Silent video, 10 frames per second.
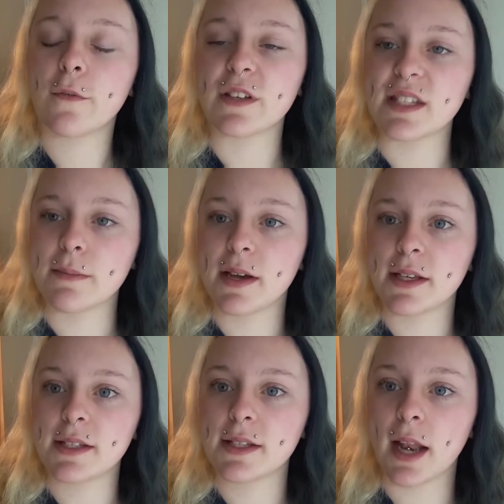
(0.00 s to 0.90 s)
fuzzy
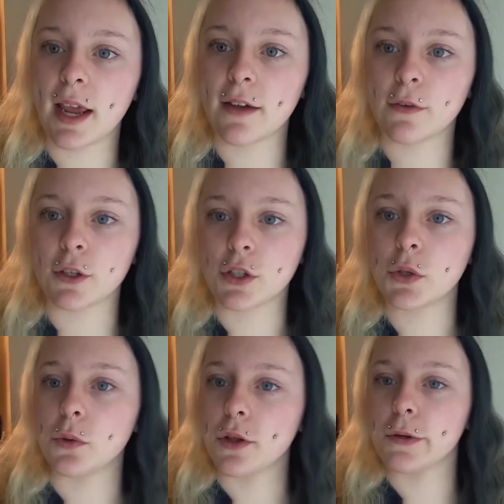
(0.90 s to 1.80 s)
mice, and I give her
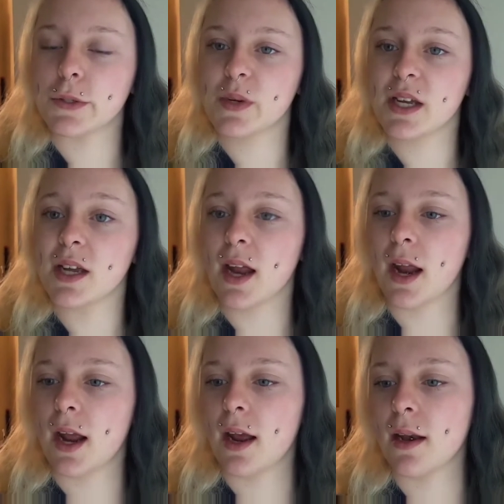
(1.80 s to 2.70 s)
2 of those a week,
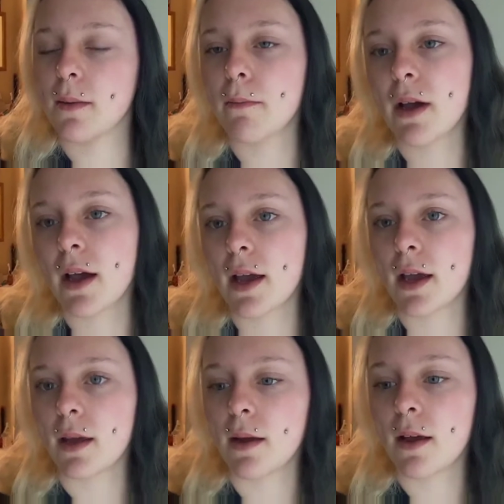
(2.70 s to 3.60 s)
and
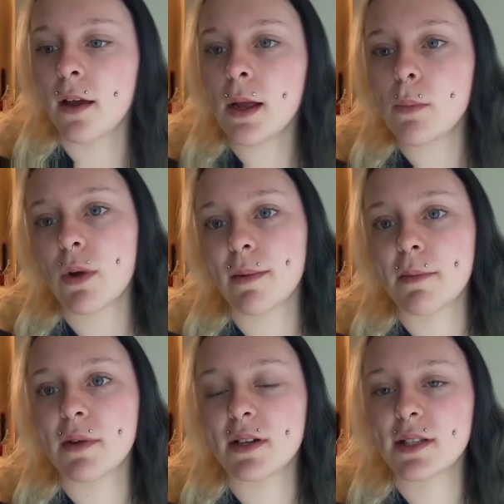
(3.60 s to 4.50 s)
my
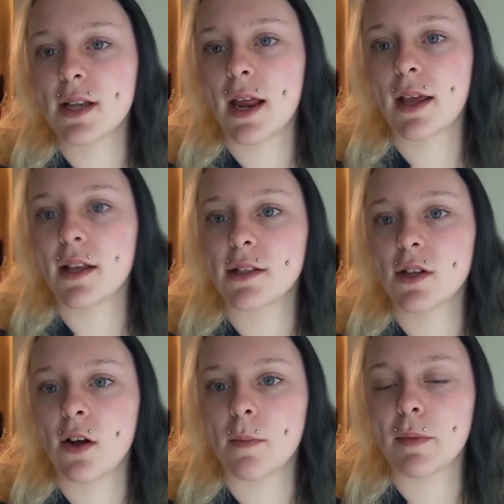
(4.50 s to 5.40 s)
Pueblan milk snake is
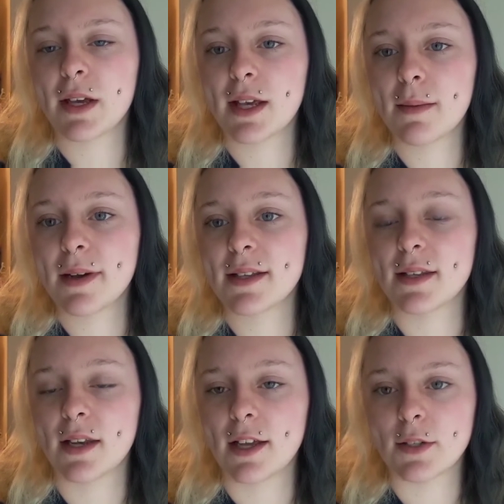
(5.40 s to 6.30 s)
on pinky
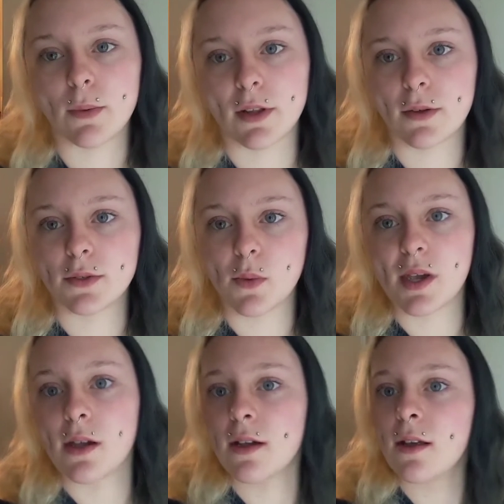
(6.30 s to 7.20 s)
mice, and he gets 1 of those a
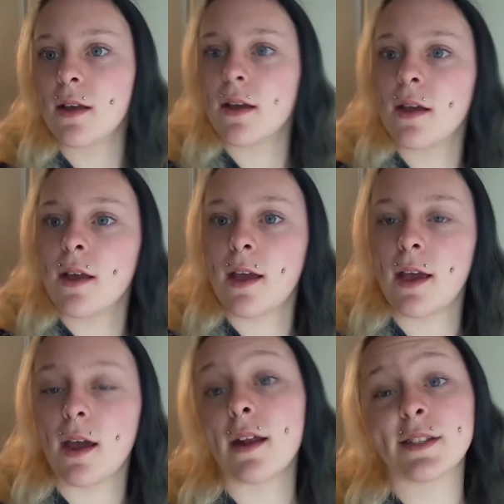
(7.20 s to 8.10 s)
week.
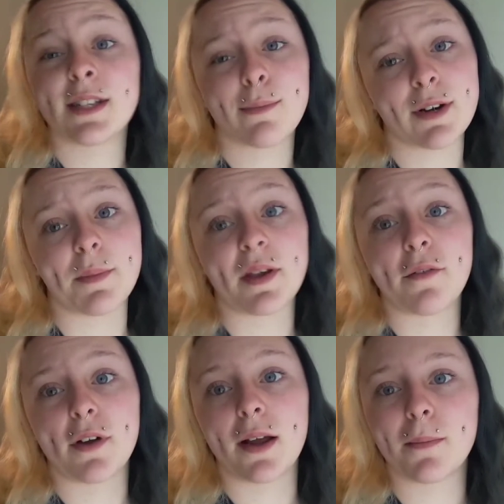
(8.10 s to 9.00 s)
And it's still pretty big
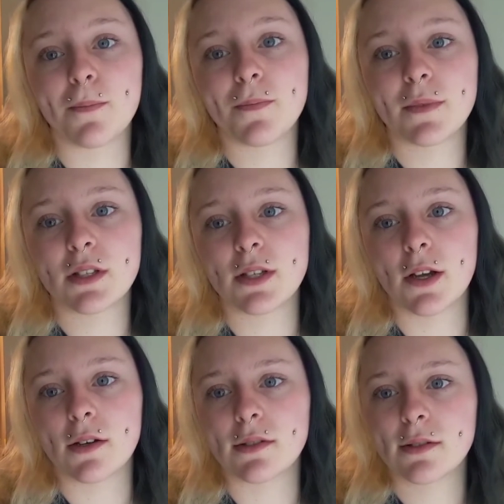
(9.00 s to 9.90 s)
for him,
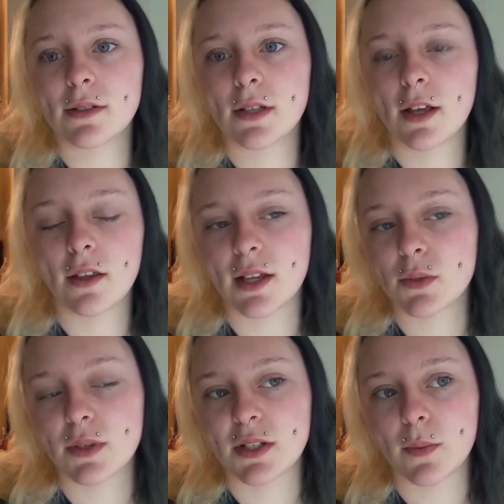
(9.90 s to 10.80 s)
so he only
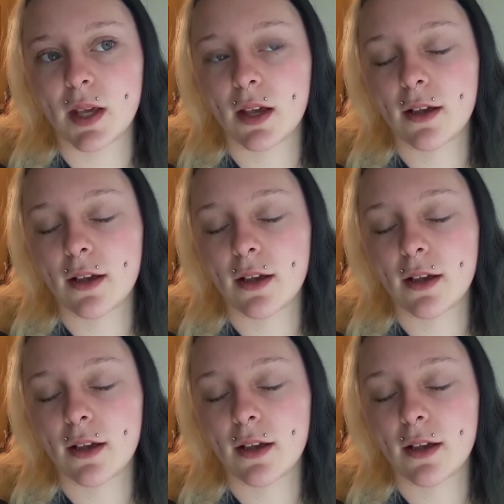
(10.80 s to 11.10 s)
gets once a week.